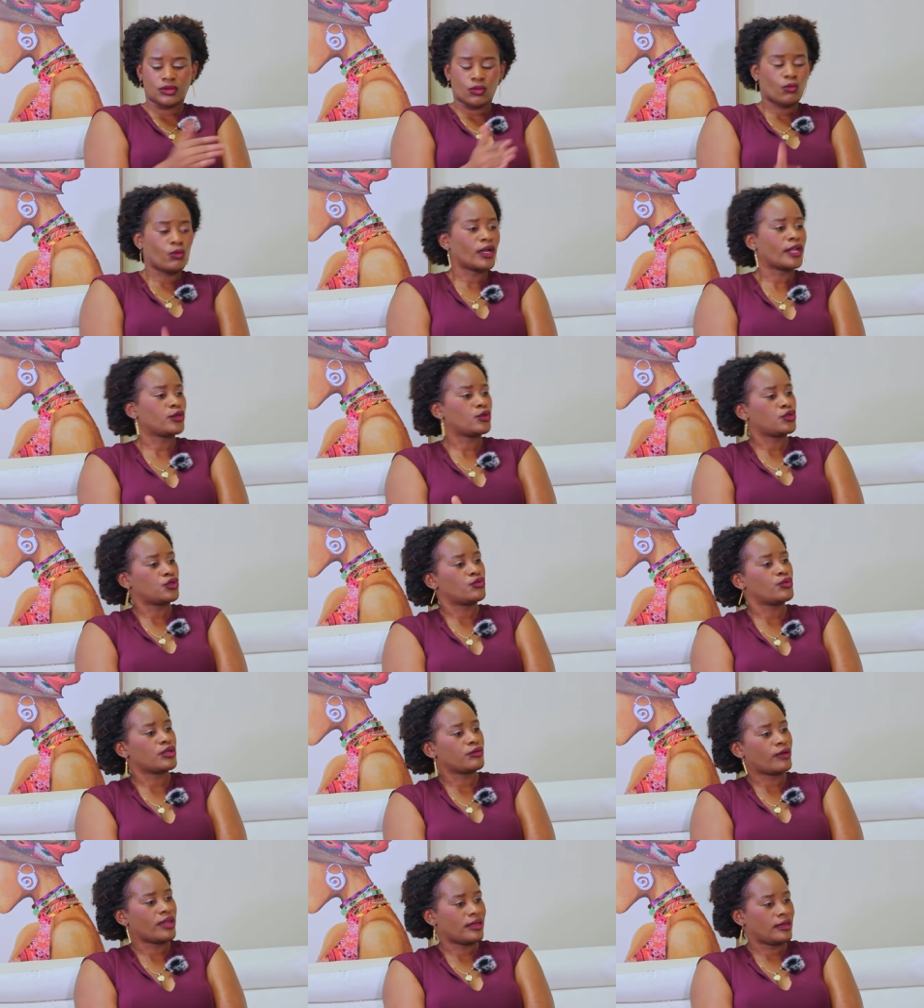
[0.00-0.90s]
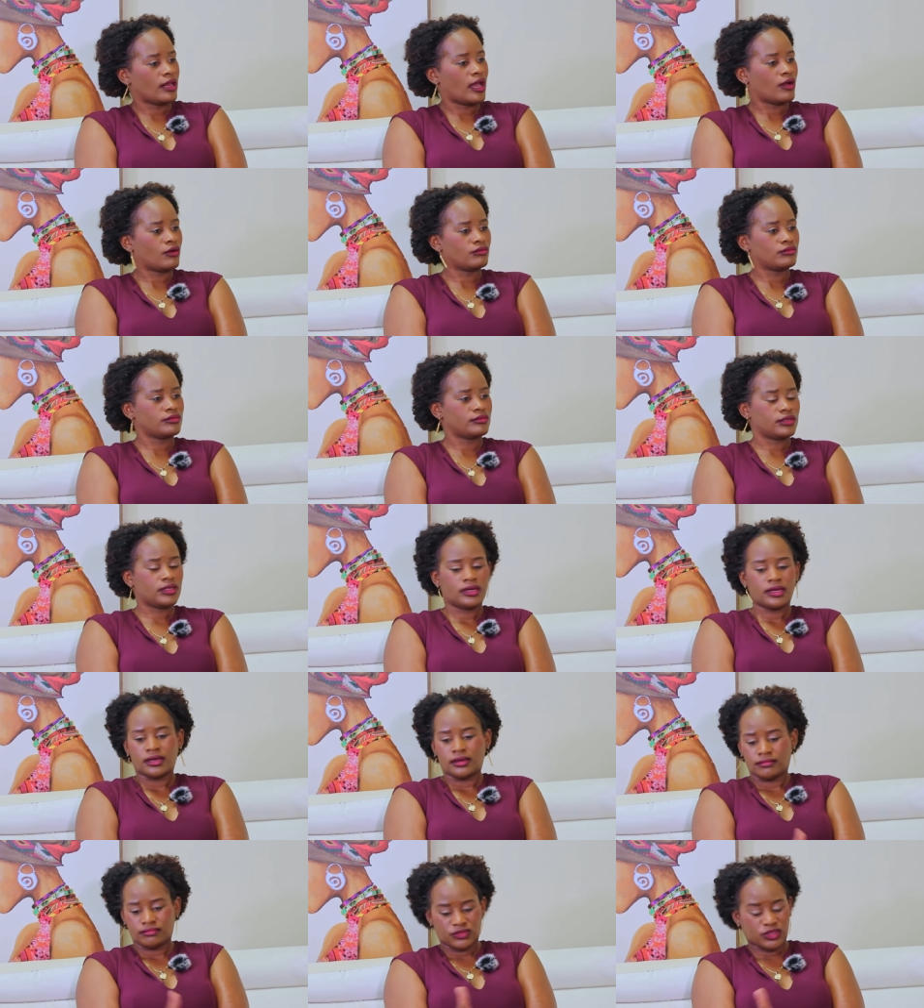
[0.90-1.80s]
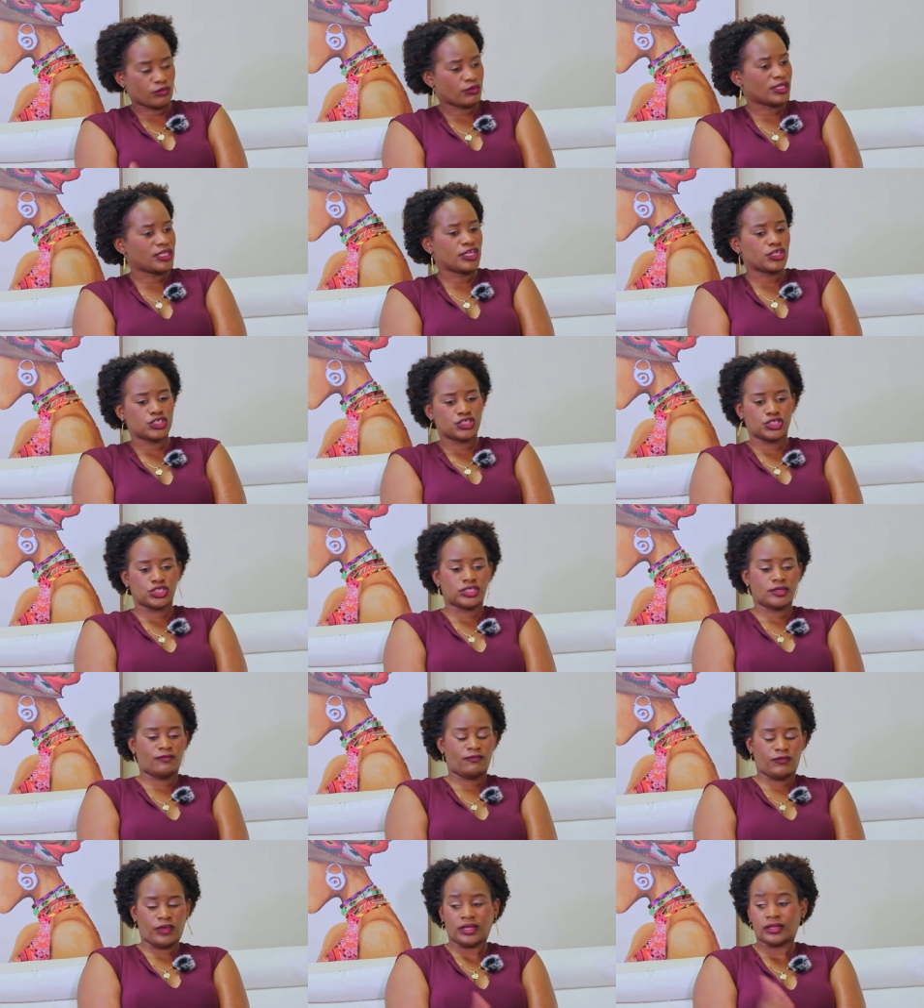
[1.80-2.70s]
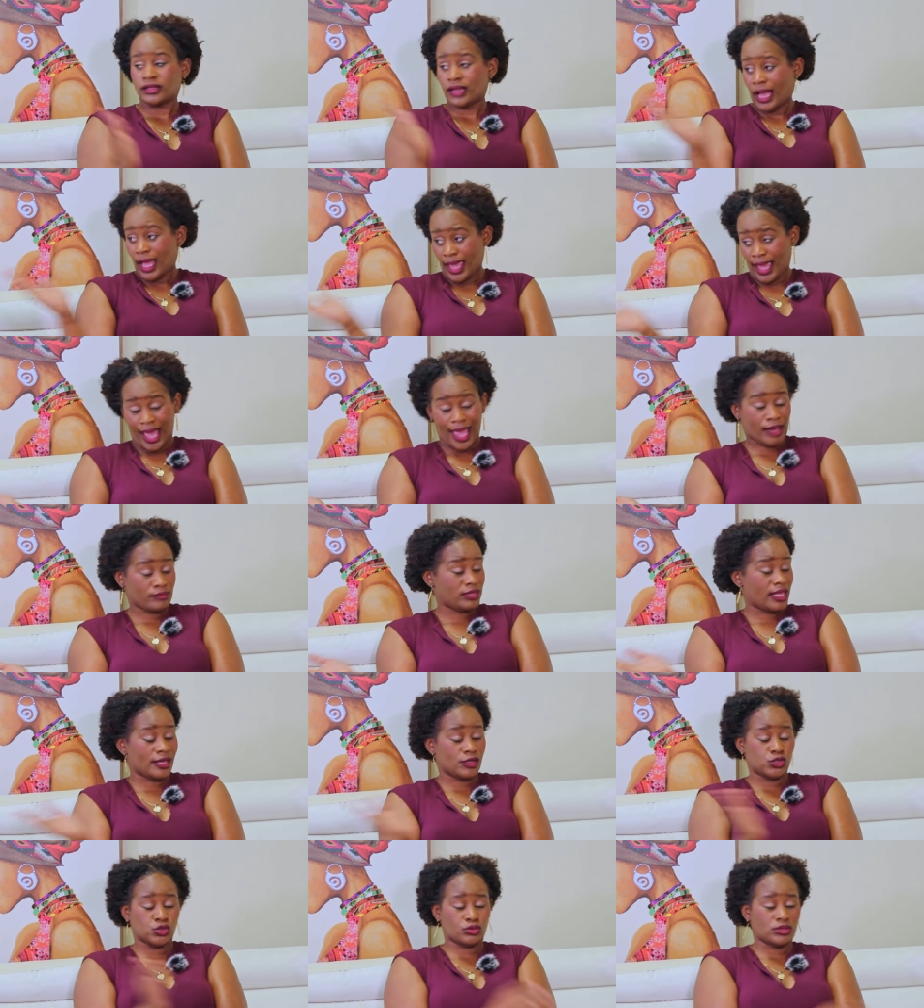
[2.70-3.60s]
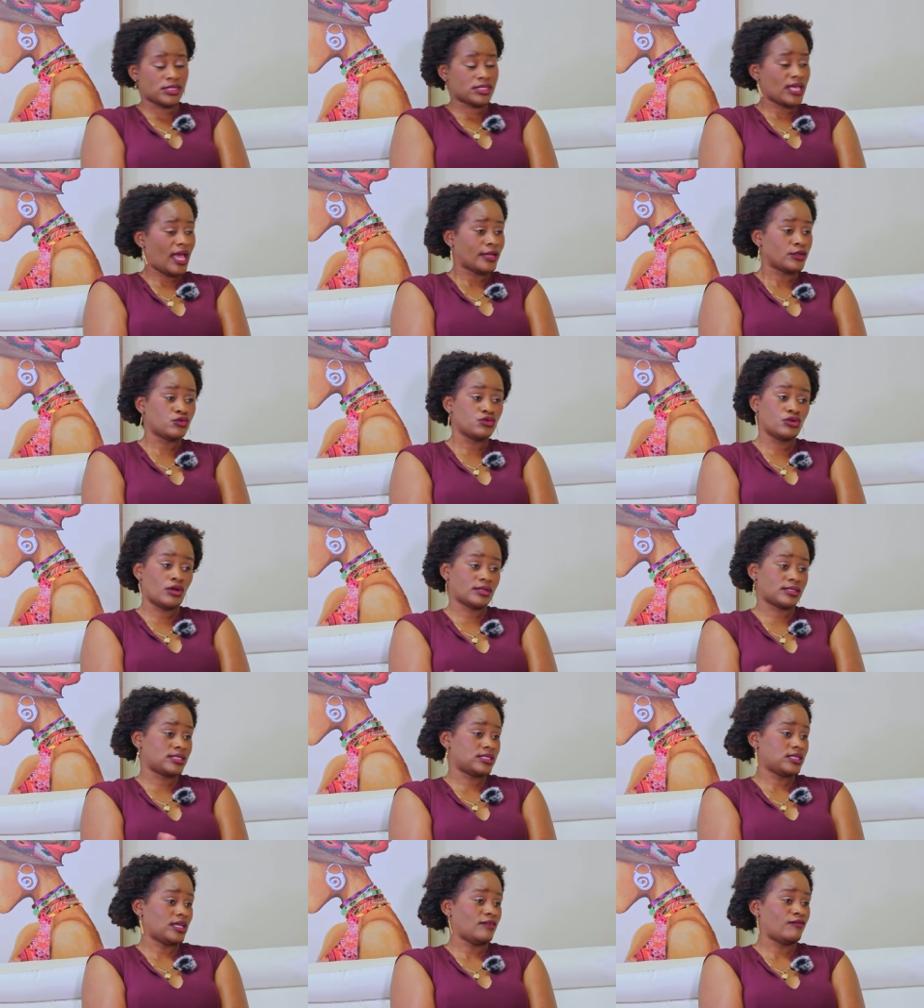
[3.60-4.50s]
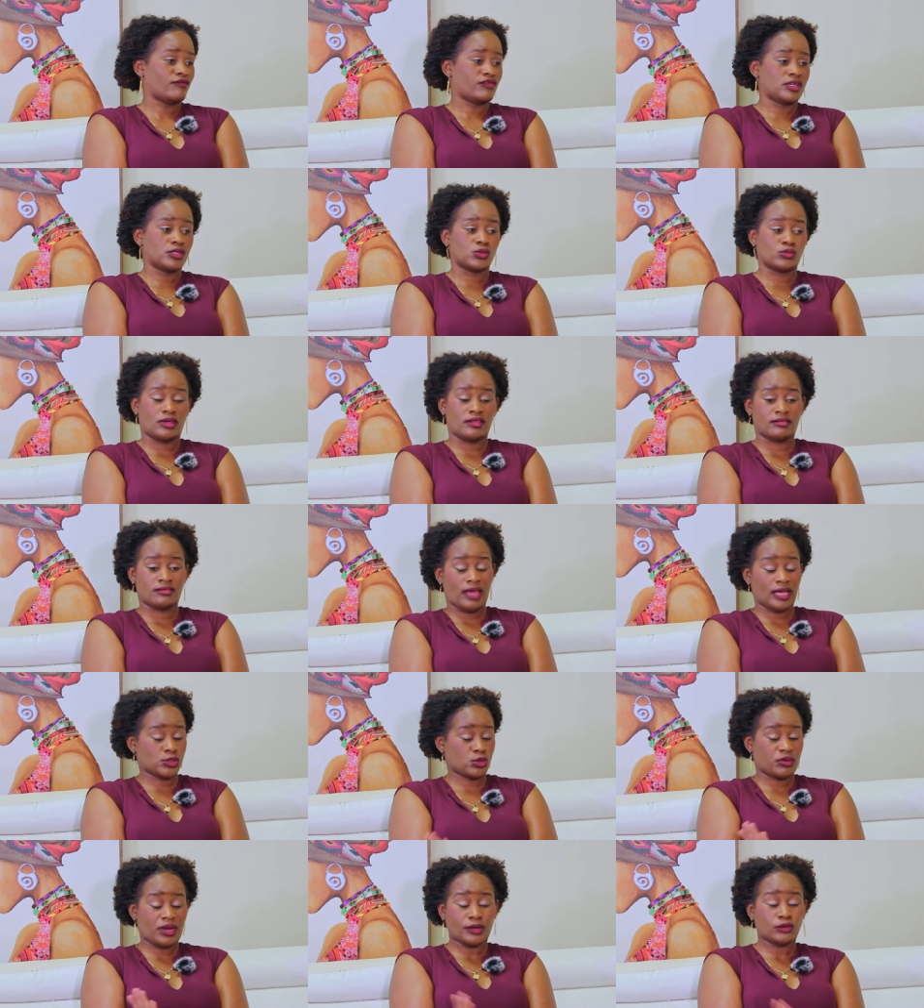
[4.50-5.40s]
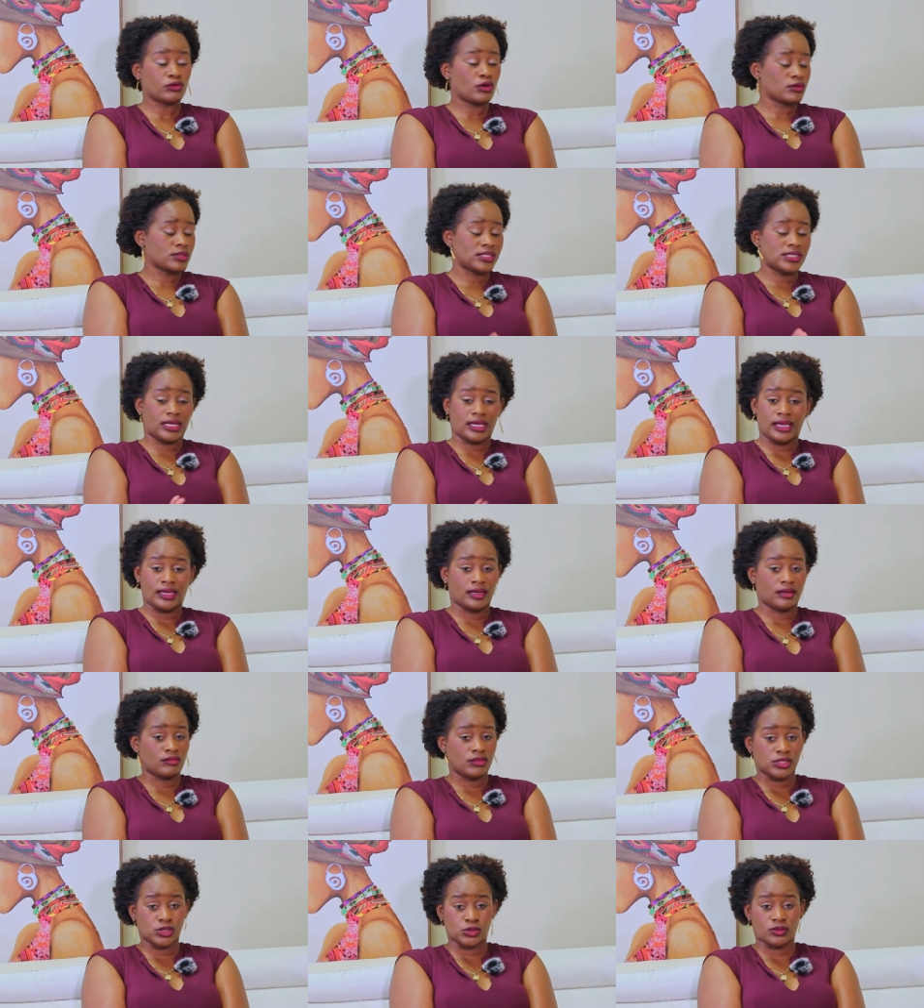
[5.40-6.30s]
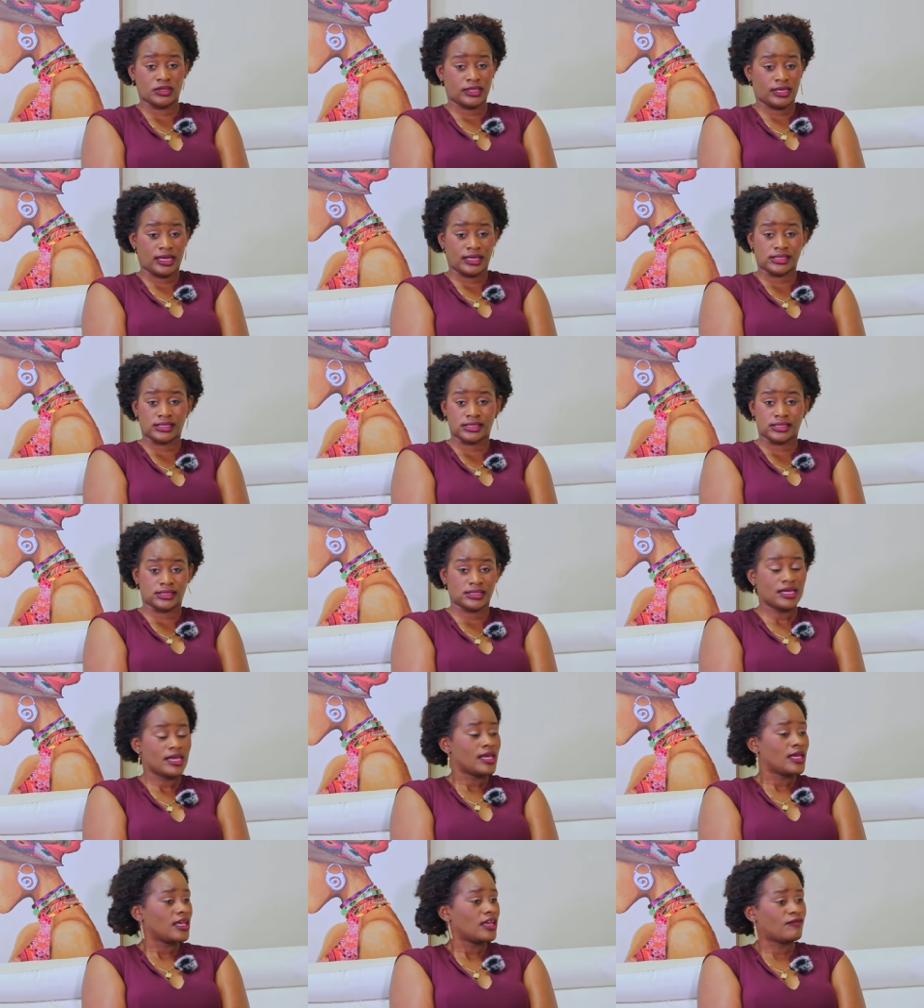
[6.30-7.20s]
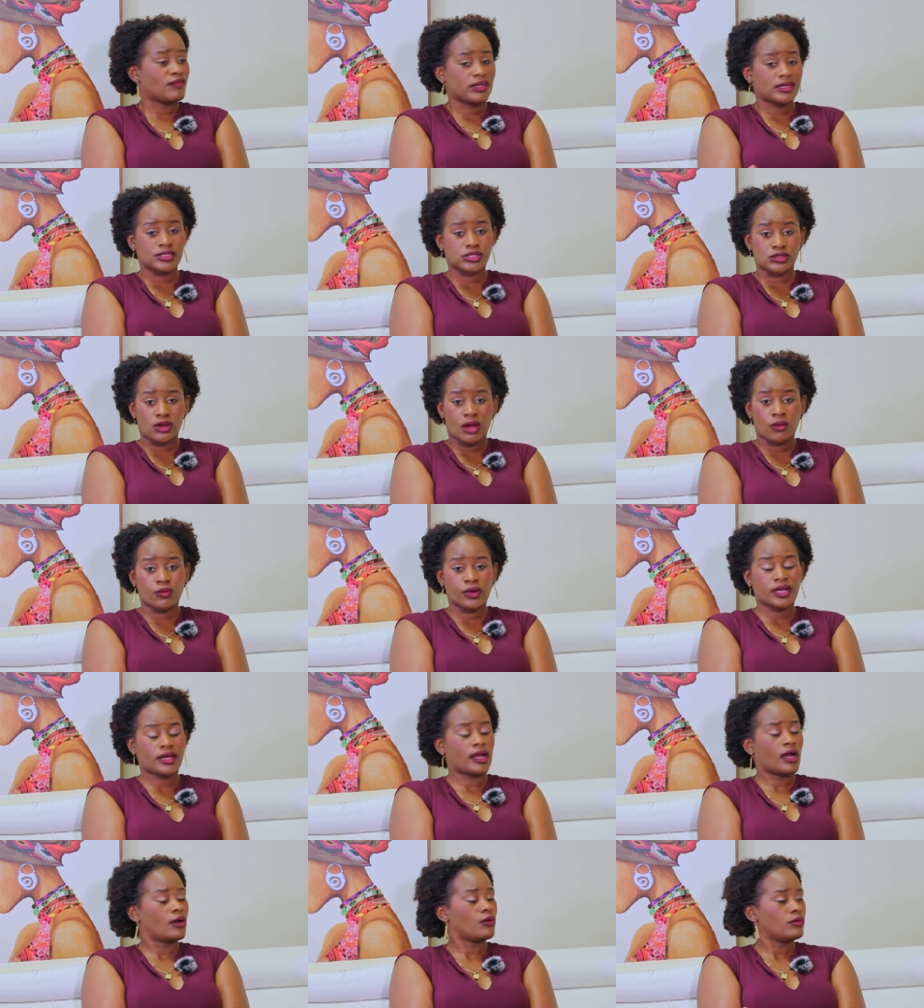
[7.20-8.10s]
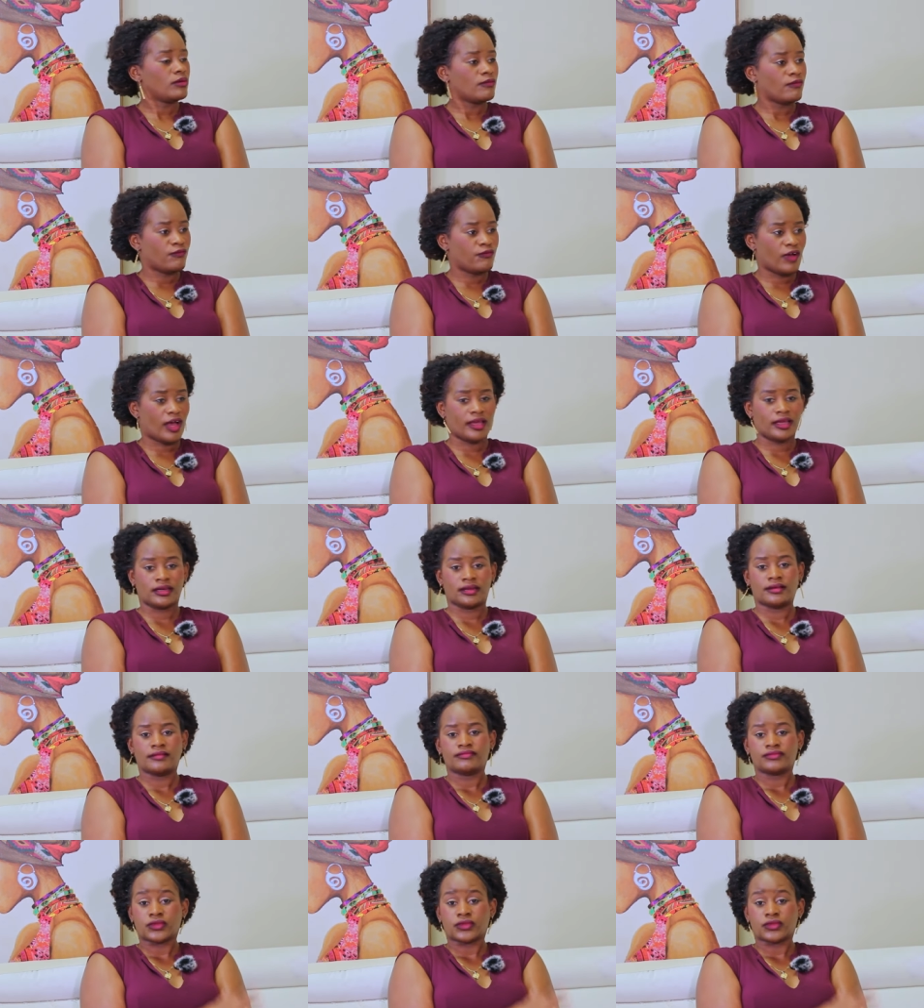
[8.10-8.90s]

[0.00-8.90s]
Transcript: What are you doing right now? Mm-hmm. The relationship failed. I am like Joyce. I do not stay friends with, uh, sorry, I do not stay enemies with exes. Mm-hmm. If it does not work out, fine.